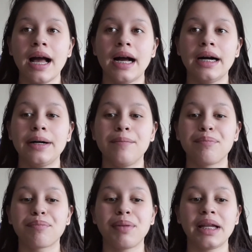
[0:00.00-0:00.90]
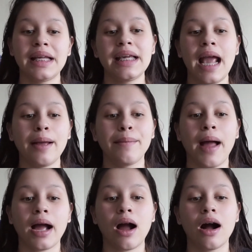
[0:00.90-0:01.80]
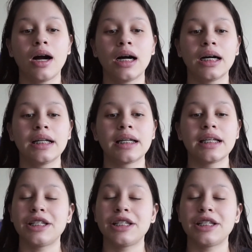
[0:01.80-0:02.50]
but he came back on